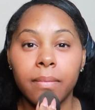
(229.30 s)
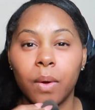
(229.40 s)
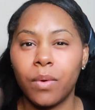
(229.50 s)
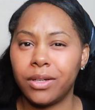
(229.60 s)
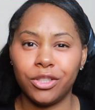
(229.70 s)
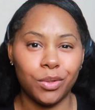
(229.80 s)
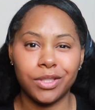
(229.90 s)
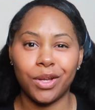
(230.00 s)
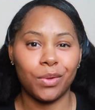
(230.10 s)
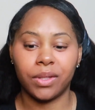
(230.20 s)
wanting to do
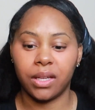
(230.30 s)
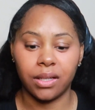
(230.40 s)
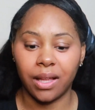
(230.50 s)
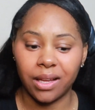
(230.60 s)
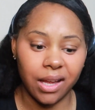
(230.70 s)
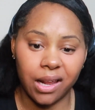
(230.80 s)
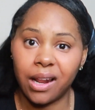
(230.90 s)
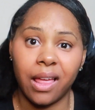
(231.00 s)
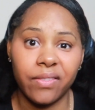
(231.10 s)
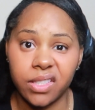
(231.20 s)
its own thing, like it got a
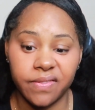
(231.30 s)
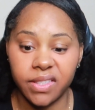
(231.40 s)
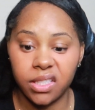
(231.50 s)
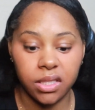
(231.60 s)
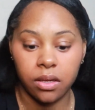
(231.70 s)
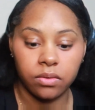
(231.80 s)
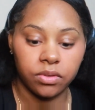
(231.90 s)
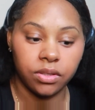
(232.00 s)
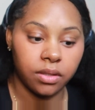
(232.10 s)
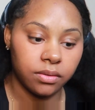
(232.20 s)
life of its own,
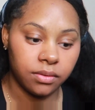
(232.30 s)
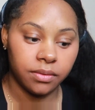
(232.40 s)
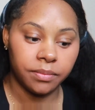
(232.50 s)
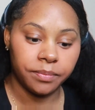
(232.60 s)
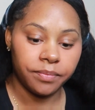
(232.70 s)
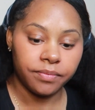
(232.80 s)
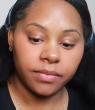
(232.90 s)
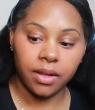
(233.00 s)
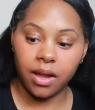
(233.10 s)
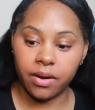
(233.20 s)
you know.
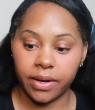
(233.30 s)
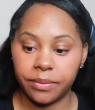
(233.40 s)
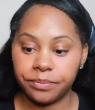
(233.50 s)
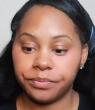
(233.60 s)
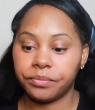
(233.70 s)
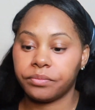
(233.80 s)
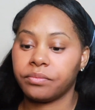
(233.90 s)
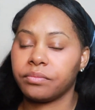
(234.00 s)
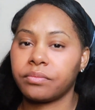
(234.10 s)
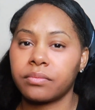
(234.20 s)
All right,
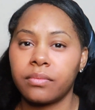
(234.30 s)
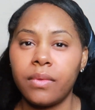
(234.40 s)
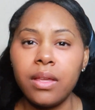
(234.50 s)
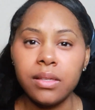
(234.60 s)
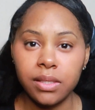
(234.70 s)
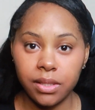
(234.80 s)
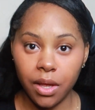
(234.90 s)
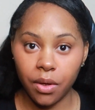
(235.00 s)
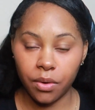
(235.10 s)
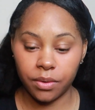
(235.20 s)
so
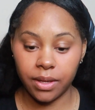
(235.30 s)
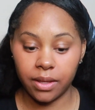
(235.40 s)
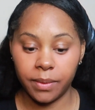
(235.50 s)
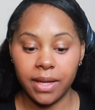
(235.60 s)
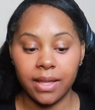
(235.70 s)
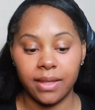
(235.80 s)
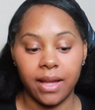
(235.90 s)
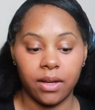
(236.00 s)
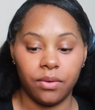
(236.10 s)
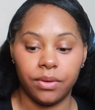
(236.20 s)
now that we got
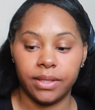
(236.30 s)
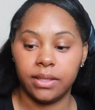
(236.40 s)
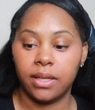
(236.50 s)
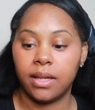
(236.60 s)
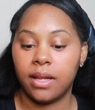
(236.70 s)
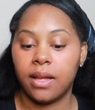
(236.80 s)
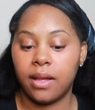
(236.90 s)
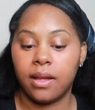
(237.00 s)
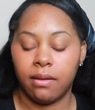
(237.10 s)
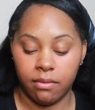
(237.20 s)
that going,
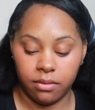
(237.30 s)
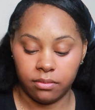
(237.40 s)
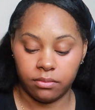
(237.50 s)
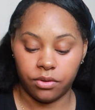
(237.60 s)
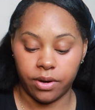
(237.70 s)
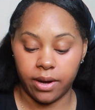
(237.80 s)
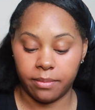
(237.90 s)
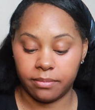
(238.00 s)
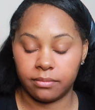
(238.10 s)
crap.